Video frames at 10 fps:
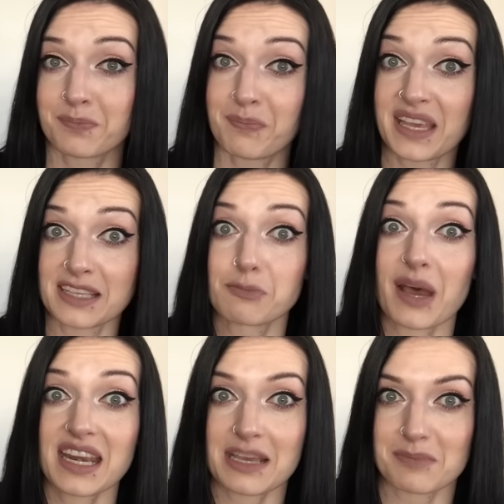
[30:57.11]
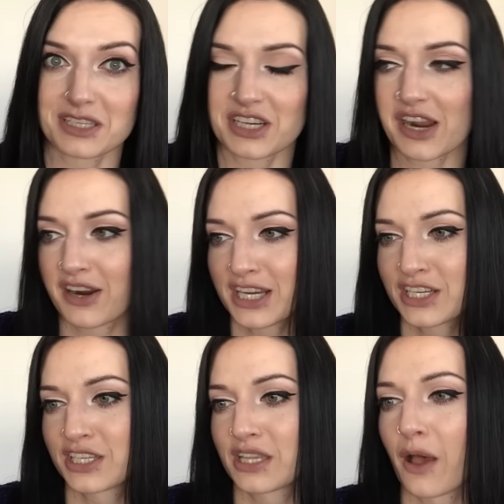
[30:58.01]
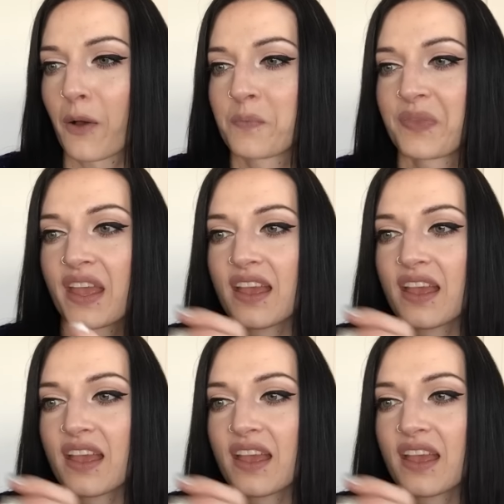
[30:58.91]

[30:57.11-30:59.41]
because my name's Cherish, so